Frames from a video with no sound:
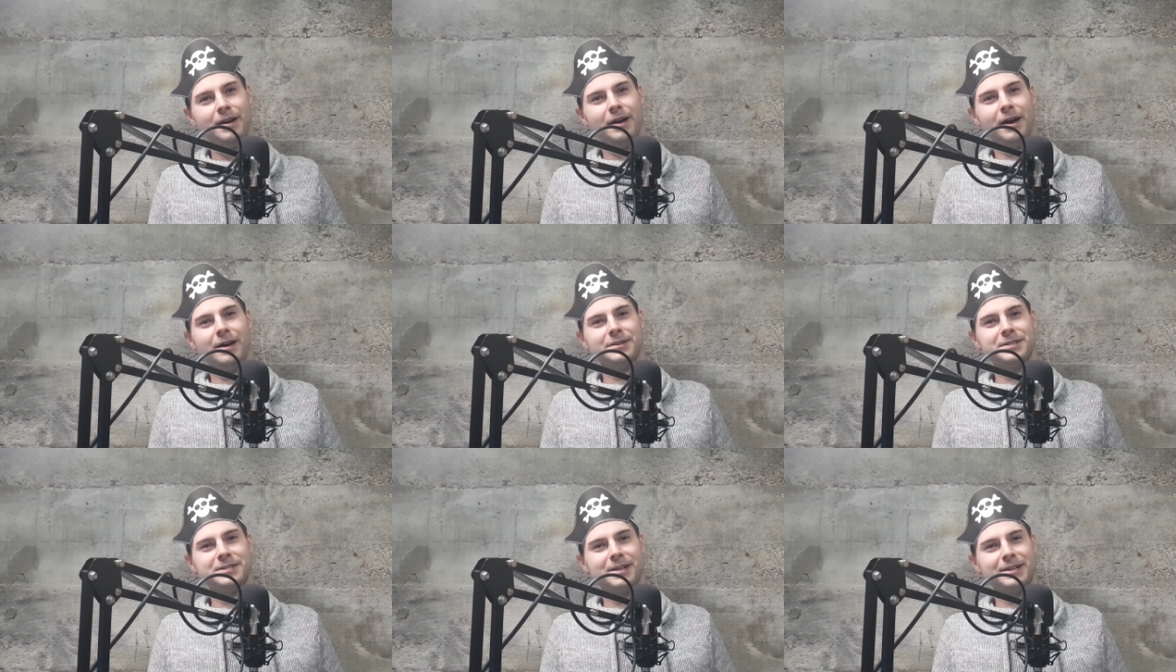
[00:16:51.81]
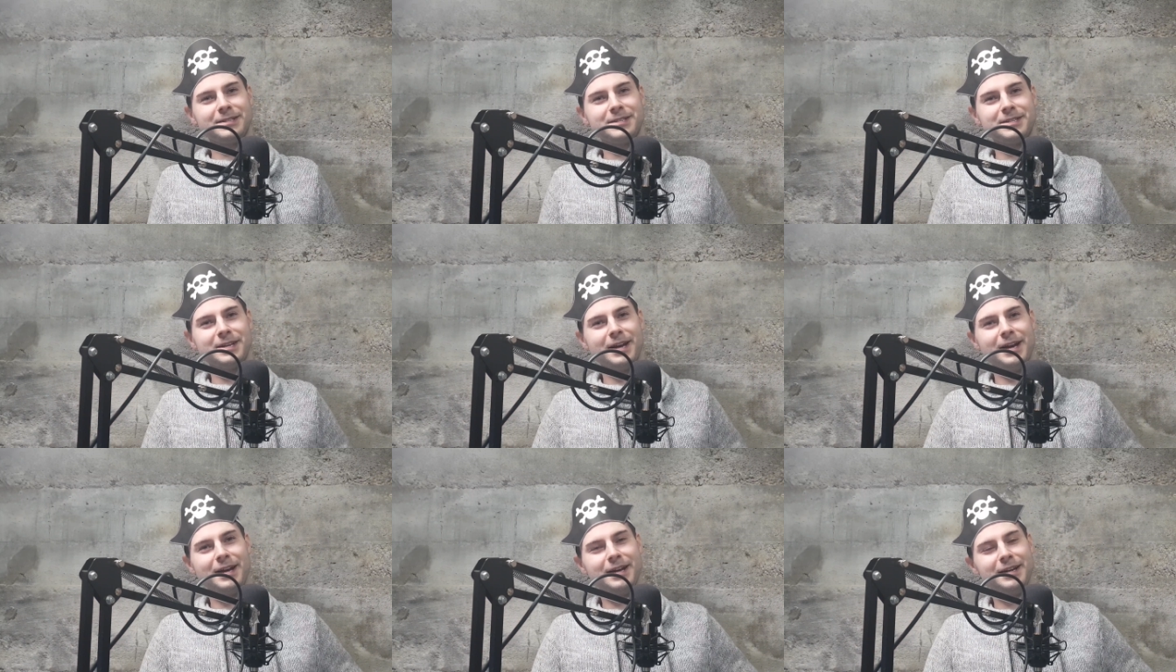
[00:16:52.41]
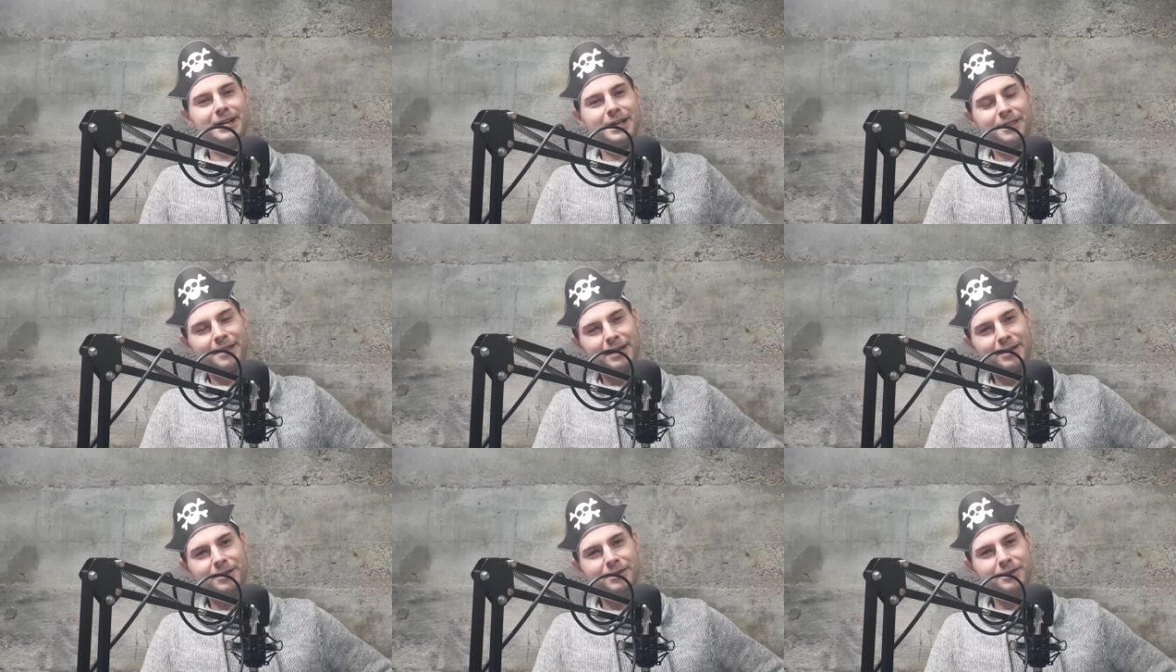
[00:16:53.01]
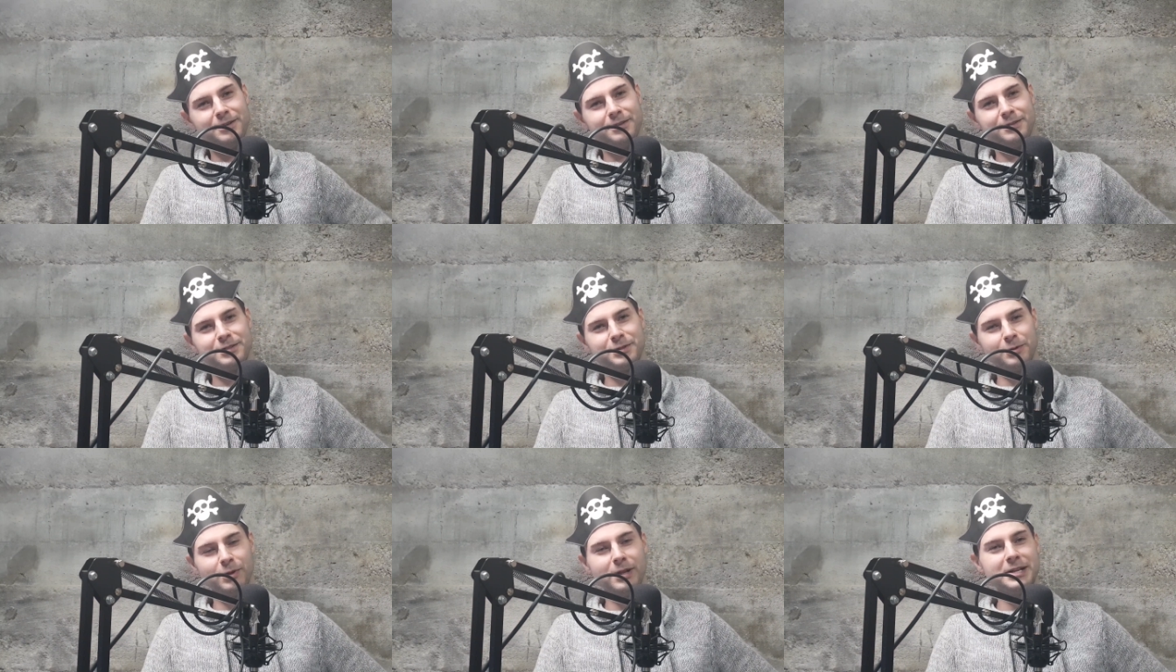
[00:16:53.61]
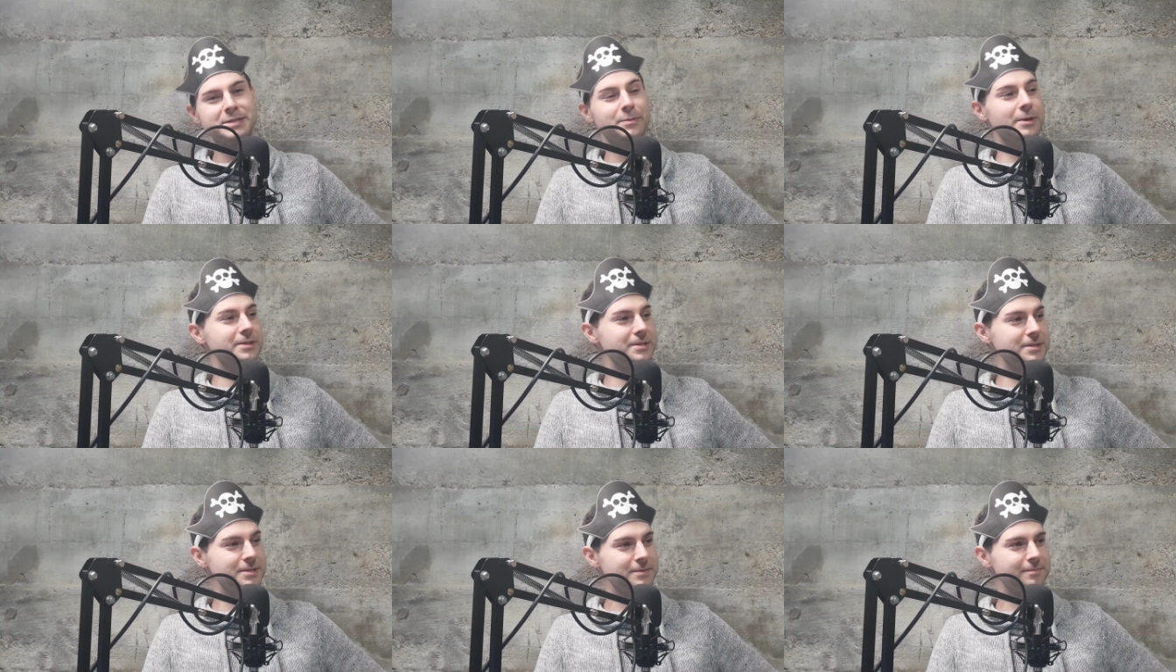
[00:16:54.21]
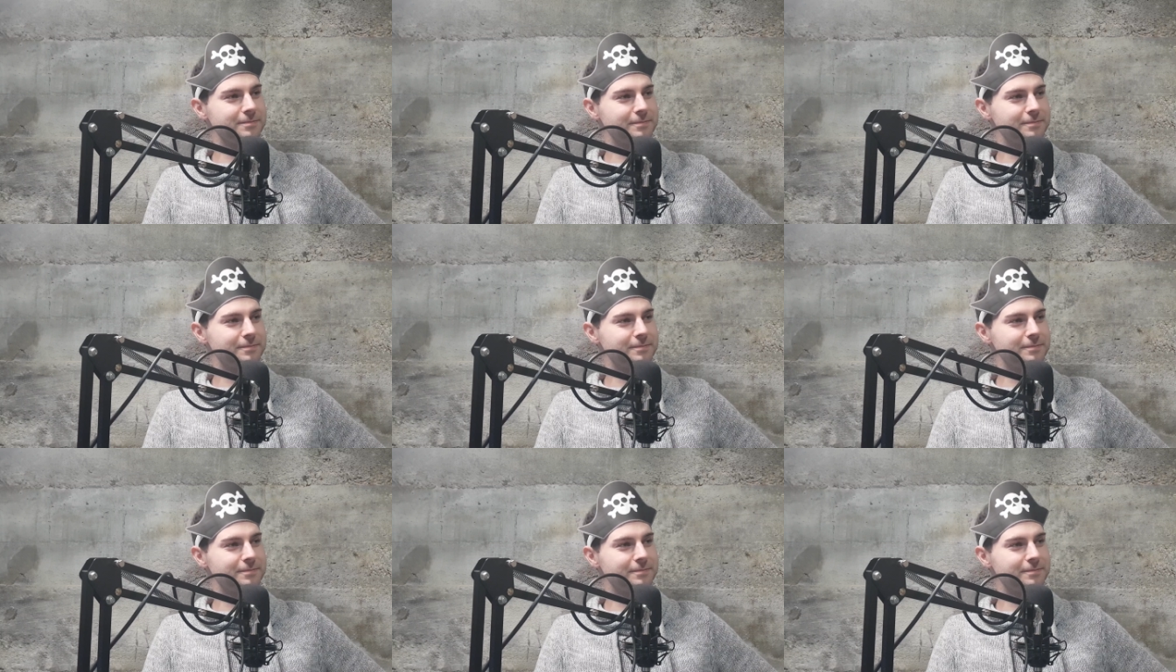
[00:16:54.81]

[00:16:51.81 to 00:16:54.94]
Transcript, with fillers: I'd just like to say a thank you to all our sponsors.